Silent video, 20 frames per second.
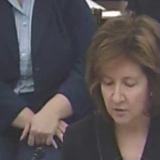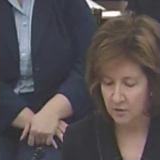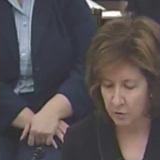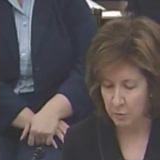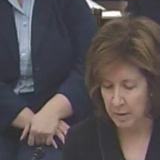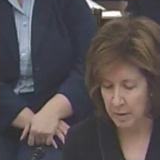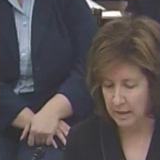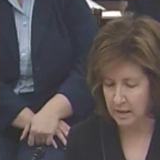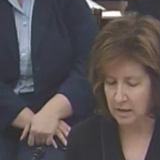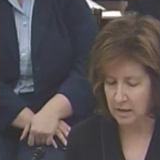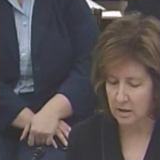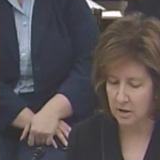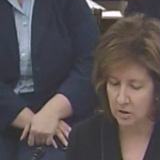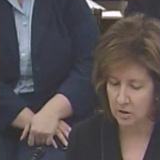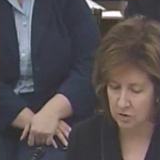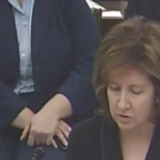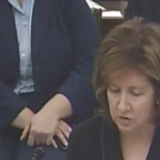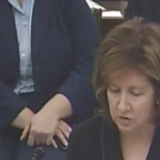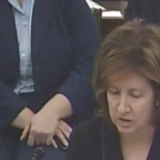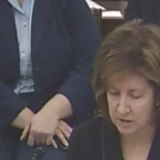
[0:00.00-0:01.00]
For many
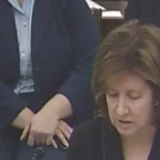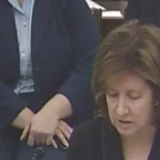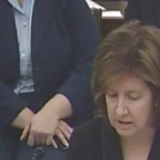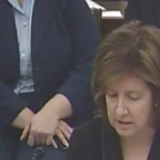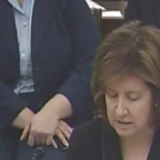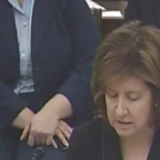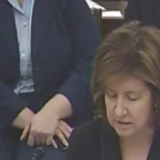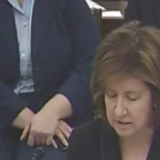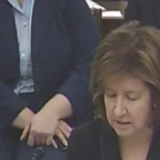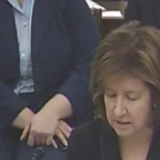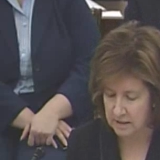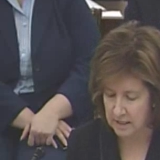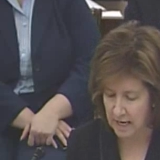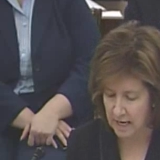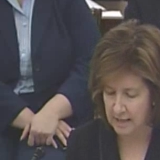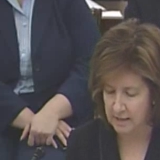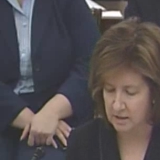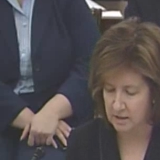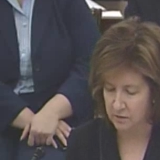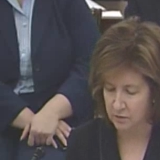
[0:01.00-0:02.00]
years, the CCD
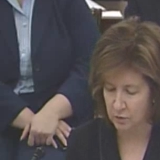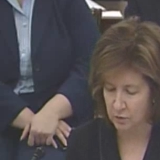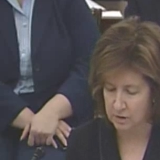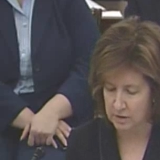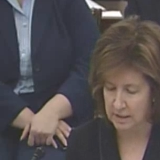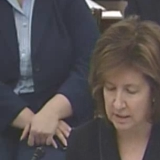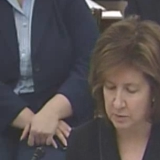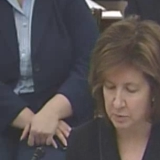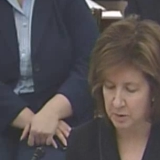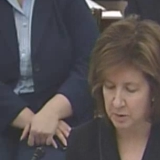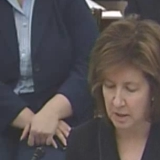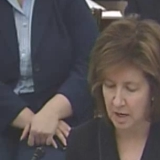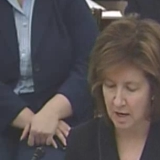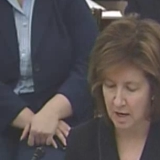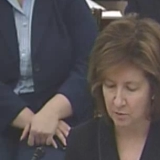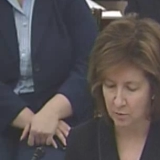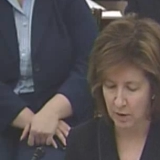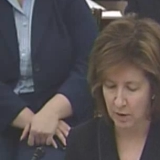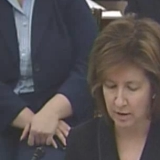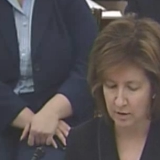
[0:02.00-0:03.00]
task force has been
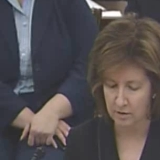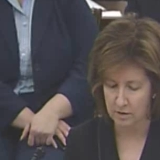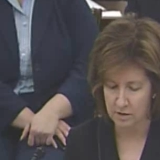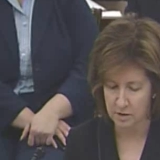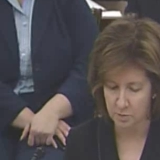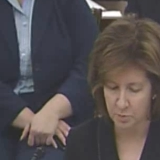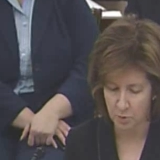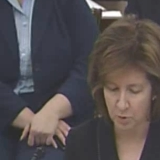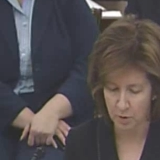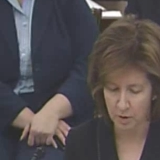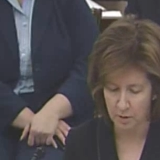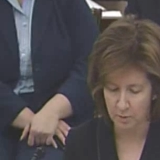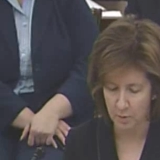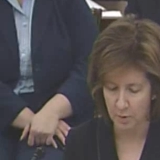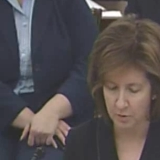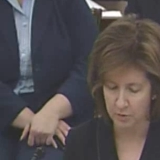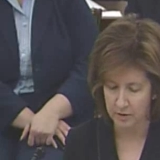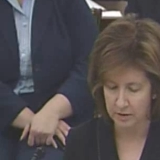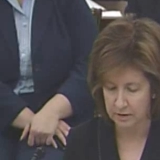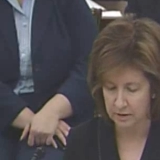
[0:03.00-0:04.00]
on record supporting
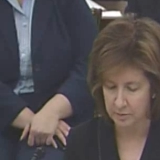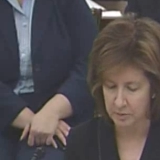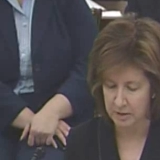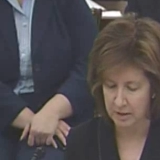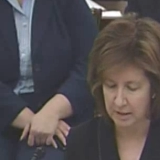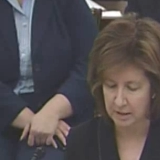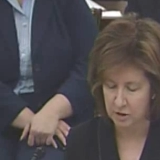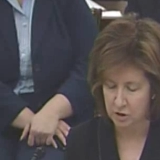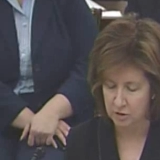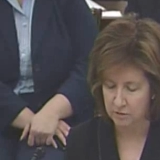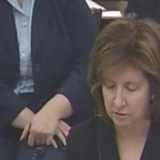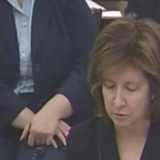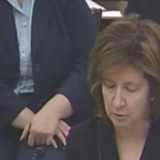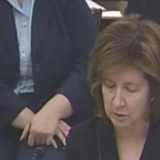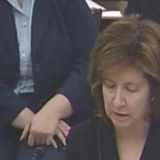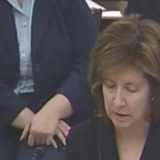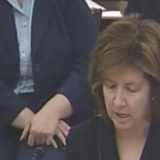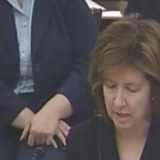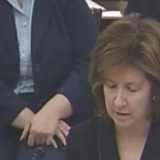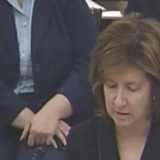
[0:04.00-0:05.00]
both the elimination of the
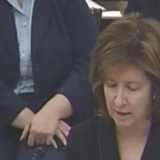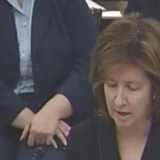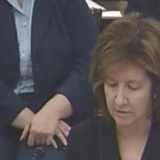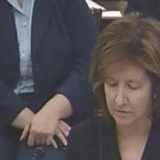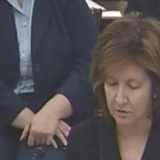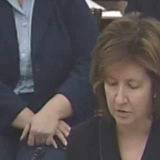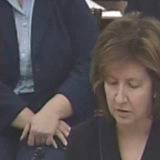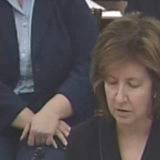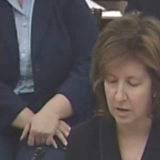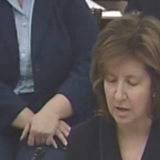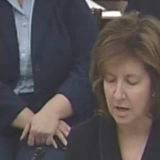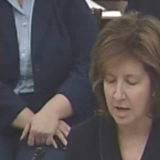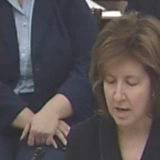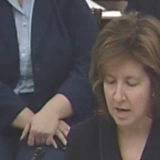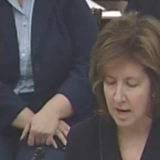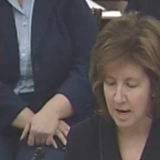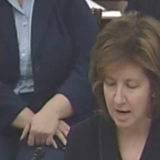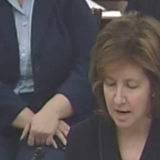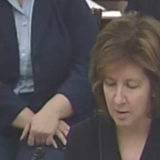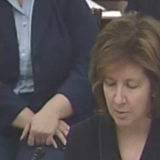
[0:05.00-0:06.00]
recon level
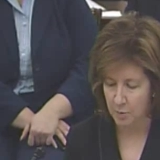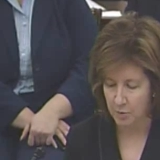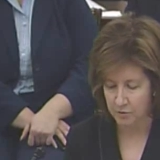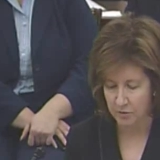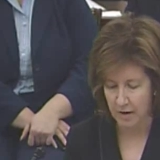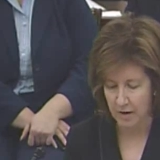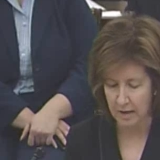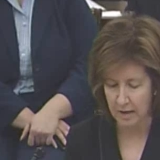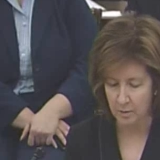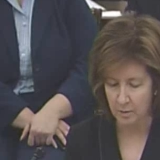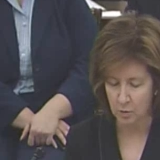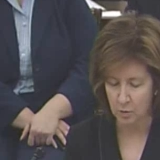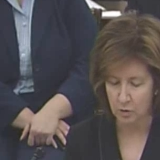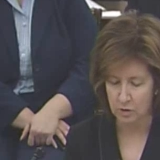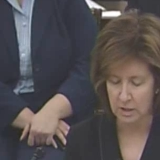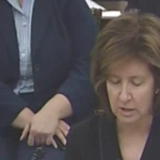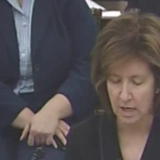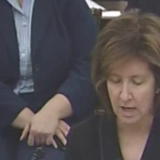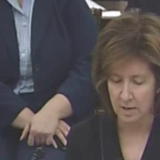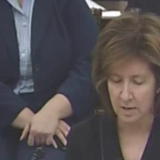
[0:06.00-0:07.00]
and providing more
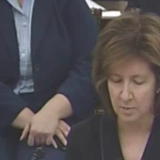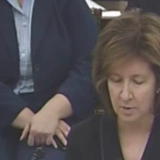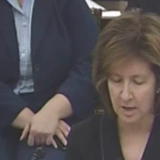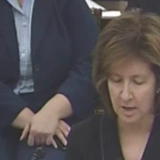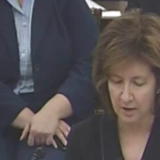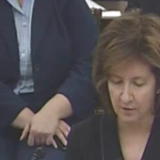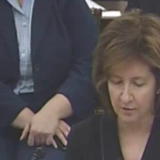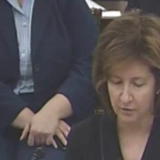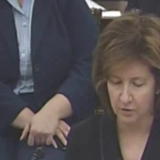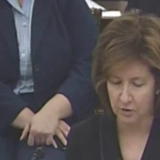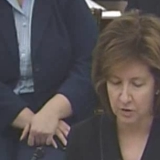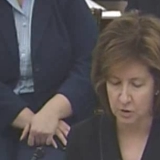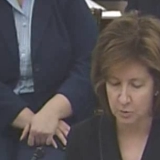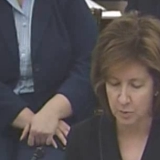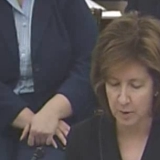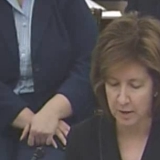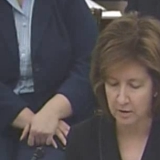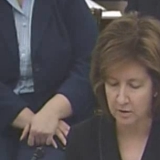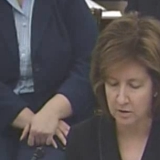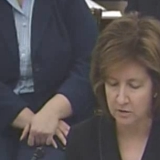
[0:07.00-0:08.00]
time and effort to
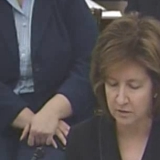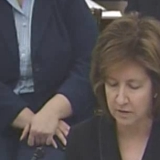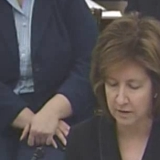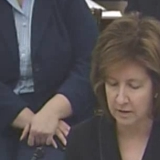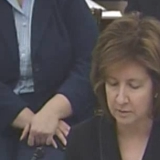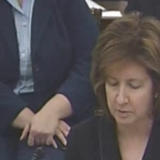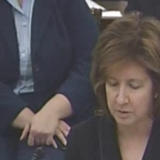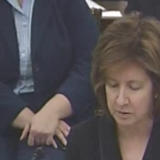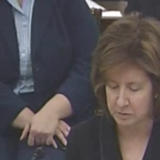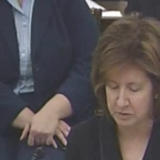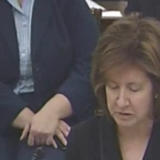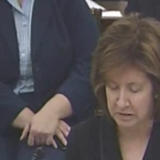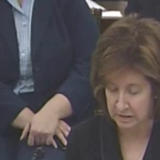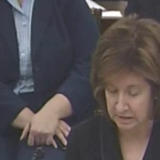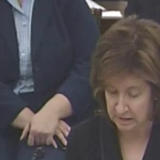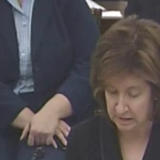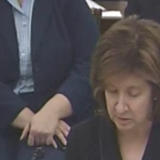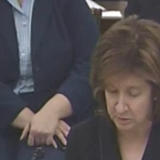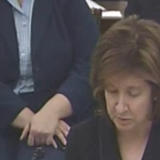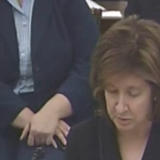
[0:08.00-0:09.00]
better develop
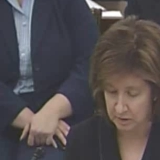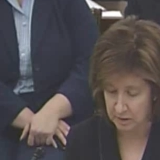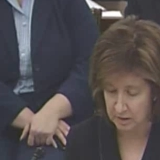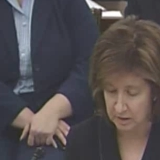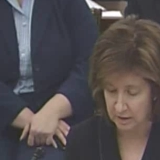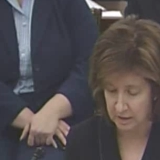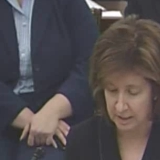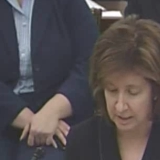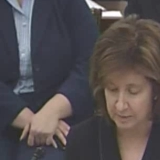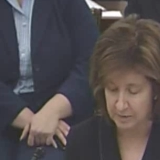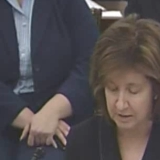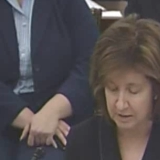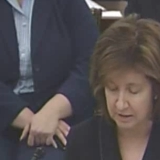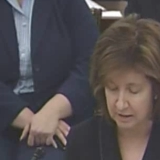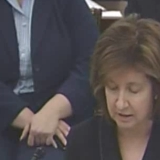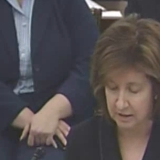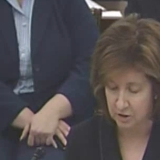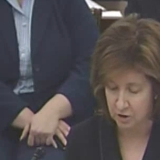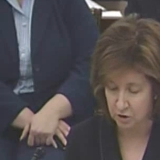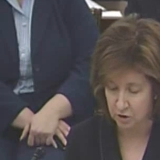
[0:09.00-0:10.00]
disability claims at the
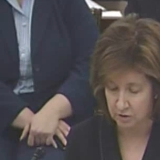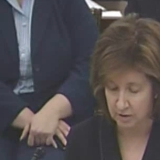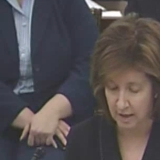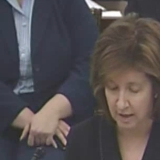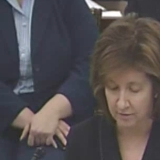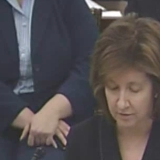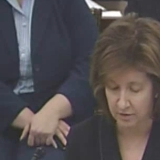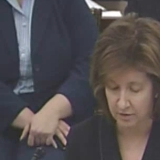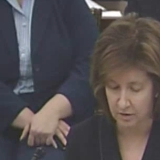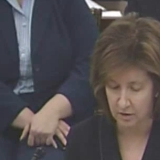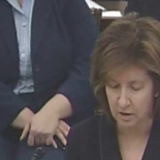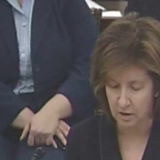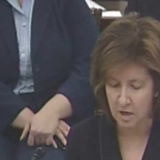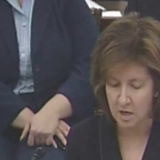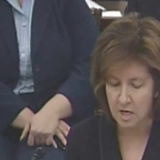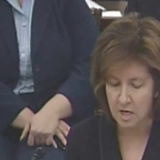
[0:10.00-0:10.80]
initial level.